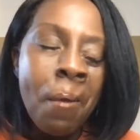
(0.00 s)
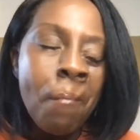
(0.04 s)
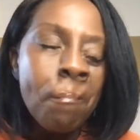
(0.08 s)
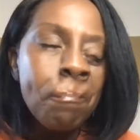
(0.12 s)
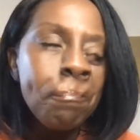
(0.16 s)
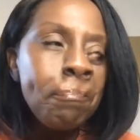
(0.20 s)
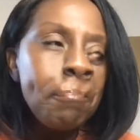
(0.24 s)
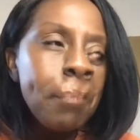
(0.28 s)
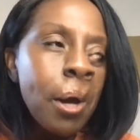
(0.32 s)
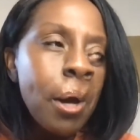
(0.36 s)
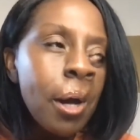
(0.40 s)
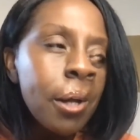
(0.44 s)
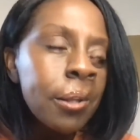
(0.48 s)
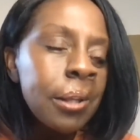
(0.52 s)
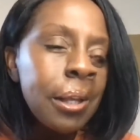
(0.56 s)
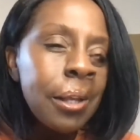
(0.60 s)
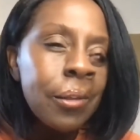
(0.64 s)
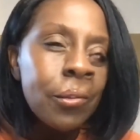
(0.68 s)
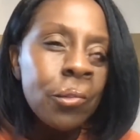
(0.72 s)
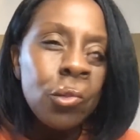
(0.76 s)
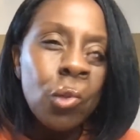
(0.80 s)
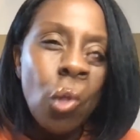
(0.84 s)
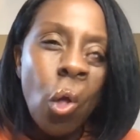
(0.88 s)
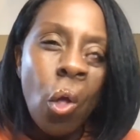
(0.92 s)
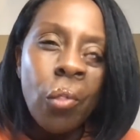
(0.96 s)
But
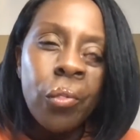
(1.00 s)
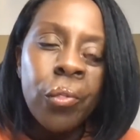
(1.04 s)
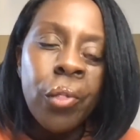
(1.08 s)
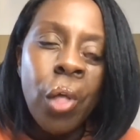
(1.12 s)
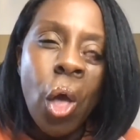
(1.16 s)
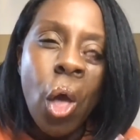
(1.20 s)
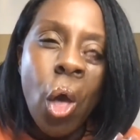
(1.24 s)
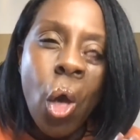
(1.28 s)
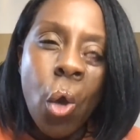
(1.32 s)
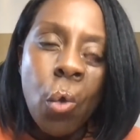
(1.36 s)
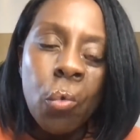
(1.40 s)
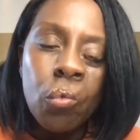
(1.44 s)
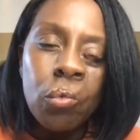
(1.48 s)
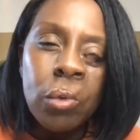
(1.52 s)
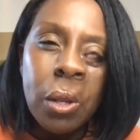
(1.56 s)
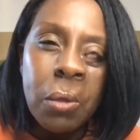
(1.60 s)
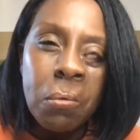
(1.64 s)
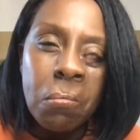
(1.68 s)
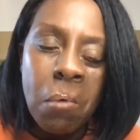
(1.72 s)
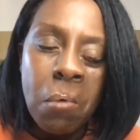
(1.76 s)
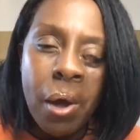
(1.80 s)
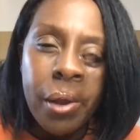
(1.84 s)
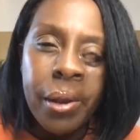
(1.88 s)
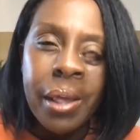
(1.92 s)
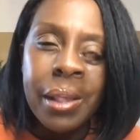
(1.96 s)
it's not the
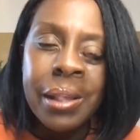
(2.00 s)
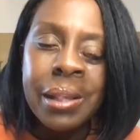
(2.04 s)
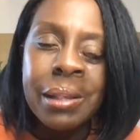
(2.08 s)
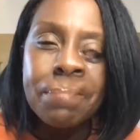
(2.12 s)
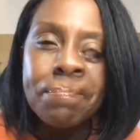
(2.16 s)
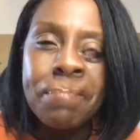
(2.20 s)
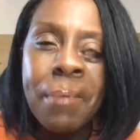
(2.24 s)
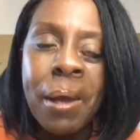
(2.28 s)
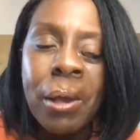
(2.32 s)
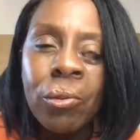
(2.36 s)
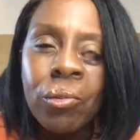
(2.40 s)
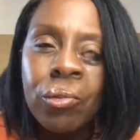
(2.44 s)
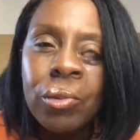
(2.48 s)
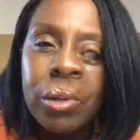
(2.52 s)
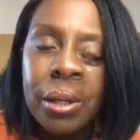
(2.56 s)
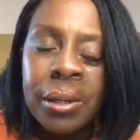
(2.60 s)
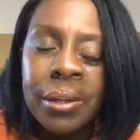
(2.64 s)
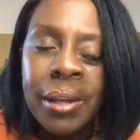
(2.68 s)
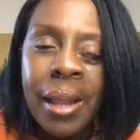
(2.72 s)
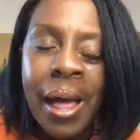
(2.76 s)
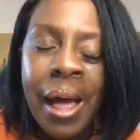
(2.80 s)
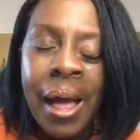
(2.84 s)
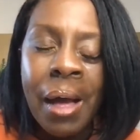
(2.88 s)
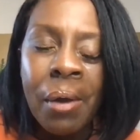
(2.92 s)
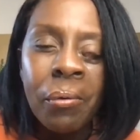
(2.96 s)
only one, especially
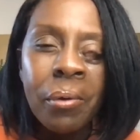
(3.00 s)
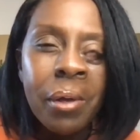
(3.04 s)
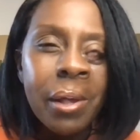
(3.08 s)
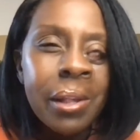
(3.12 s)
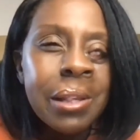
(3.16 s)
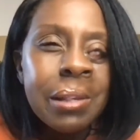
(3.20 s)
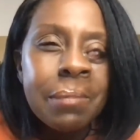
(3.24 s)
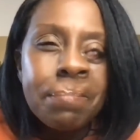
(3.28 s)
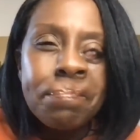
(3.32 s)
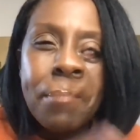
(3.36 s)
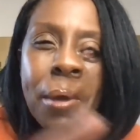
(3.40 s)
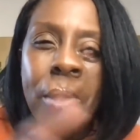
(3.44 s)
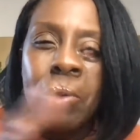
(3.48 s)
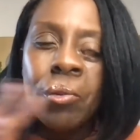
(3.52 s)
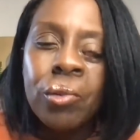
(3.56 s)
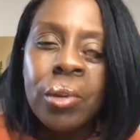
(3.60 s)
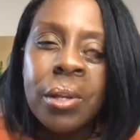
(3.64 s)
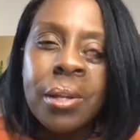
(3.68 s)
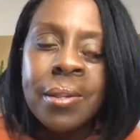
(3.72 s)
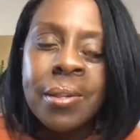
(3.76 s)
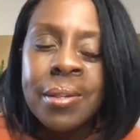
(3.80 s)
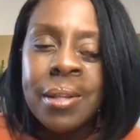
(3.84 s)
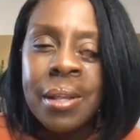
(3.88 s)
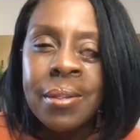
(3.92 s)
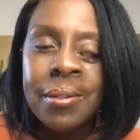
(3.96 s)
now,
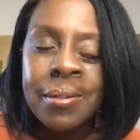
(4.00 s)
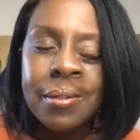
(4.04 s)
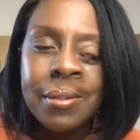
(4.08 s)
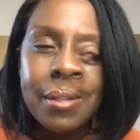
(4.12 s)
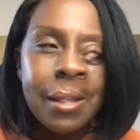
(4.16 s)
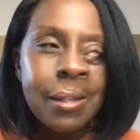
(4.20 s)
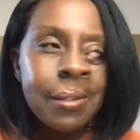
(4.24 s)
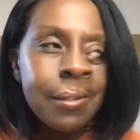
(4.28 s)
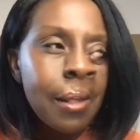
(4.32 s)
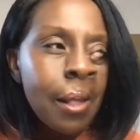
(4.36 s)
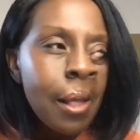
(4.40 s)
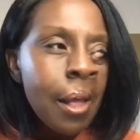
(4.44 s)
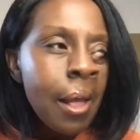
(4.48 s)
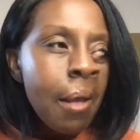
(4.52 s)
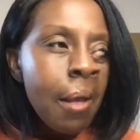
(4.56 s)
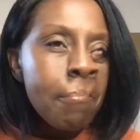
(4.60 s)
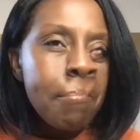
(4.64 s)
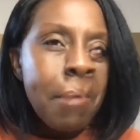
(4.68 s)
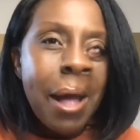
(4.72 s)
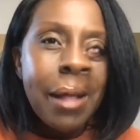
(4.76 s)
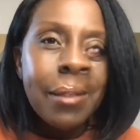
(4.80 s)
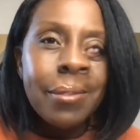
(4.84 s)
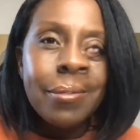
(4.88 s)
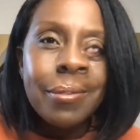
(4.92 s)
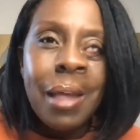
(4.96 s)
especially since this
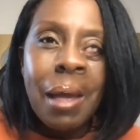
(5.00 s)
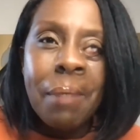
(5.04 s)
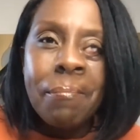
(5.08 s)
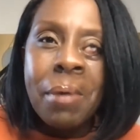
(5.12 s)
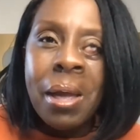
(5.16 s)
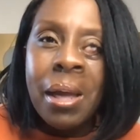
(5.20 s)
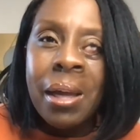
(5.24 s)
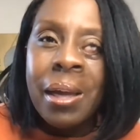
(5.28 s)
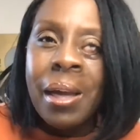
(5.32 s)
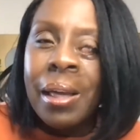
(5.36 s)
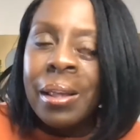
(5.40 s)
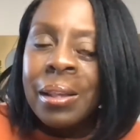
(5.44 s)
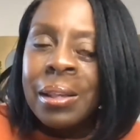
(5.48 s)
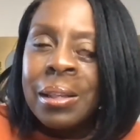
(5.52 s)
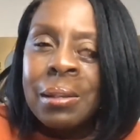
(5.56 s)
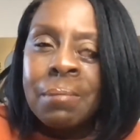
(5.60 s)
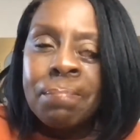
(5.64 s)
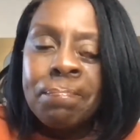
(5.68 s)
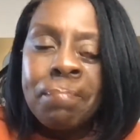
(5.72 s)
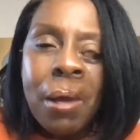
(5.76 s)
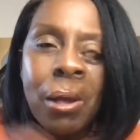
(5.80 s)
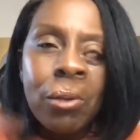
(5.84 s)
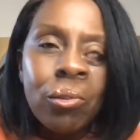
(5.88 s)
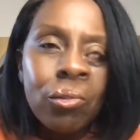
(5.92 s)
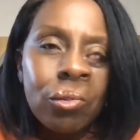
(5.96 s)
pandemic,
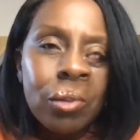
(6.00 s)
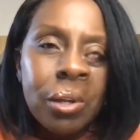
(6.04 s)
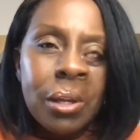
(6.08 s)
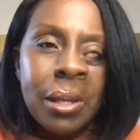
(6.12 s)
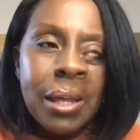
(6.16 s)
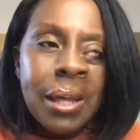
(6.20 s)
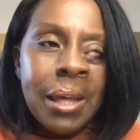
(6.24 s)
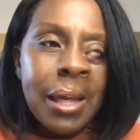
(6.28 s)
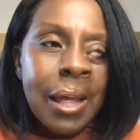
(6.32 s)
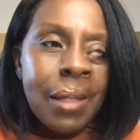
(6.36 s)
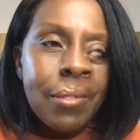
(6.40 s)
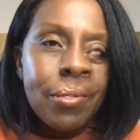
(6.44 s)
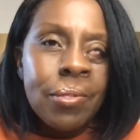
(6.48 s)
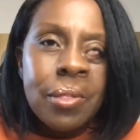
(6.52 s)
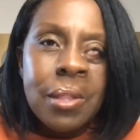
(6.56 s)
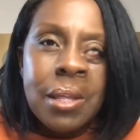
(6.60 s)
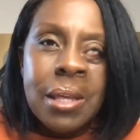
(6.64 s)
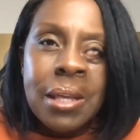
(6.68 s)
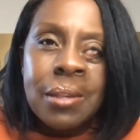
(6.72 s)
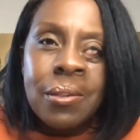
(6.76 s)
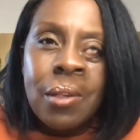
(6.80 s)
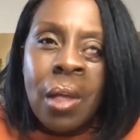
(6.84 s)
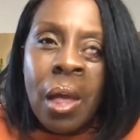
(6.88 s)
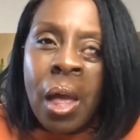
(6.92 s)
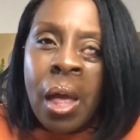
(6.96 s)
especially in
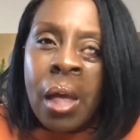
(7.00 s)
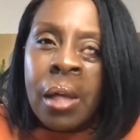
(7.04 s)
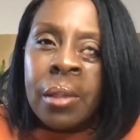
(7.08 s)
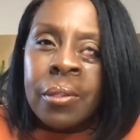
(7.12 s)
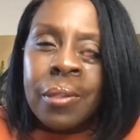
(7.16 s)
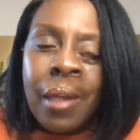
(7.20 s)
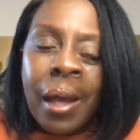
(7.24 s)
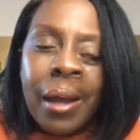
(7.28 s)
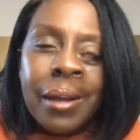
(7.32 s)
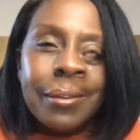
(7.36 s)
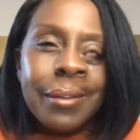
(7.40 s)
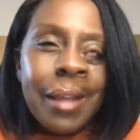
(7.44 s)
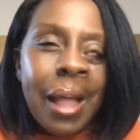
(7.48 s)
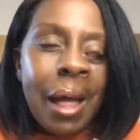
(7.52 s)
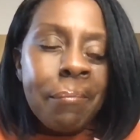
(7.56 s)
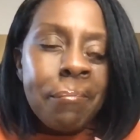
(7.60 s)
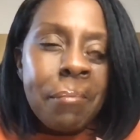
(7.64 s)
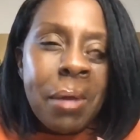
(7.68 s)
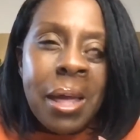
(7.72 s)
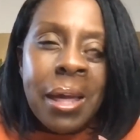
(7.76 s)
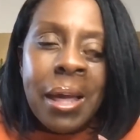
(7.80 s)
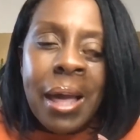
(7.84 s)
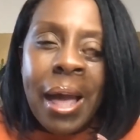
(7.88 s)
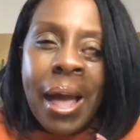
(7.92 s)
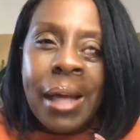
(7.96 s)
these
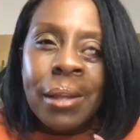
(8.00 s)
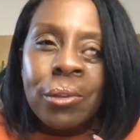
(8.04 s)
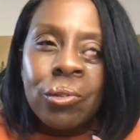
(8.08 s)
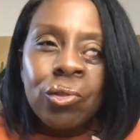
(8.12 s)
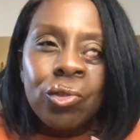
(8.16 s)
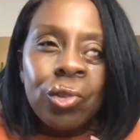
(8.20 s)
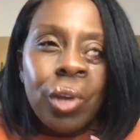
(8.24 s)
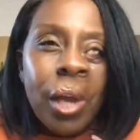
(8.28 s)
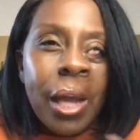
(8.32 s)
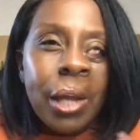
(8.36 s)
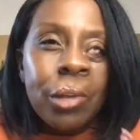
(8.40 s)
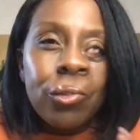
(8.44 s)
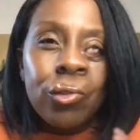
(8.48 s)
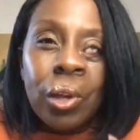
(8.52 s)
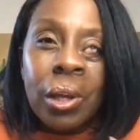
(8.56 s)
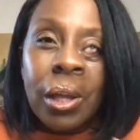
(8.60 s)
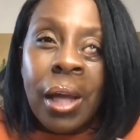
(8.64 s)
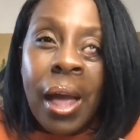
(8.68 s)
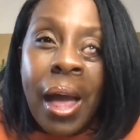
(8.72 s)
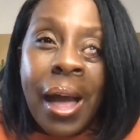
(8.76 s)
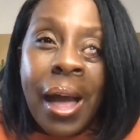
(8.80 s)
dynamic and changing